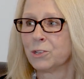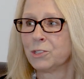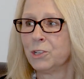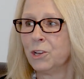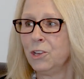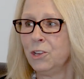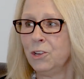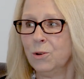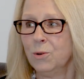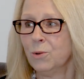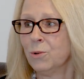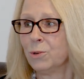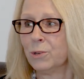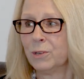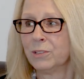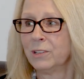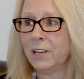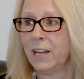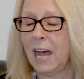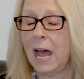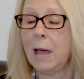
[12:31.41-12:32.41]
So
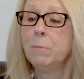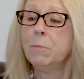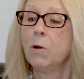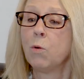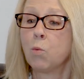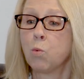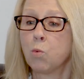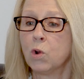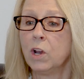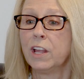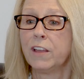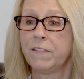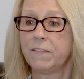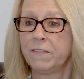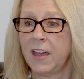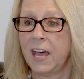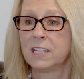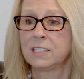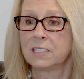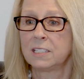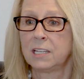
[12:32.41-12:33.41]
I'm a really
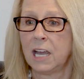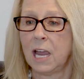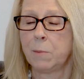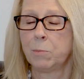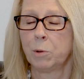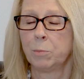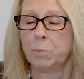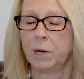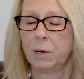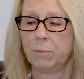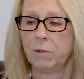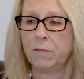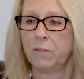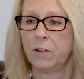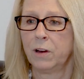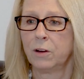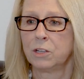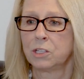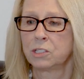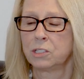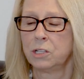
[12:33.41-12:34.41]
fast typer, but I'm a
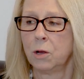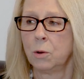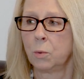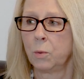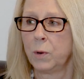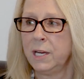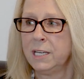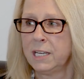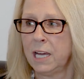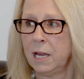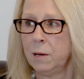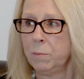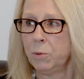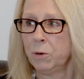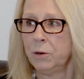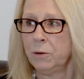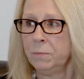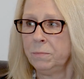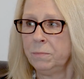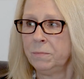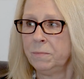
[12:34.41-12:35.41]
very slow retyper.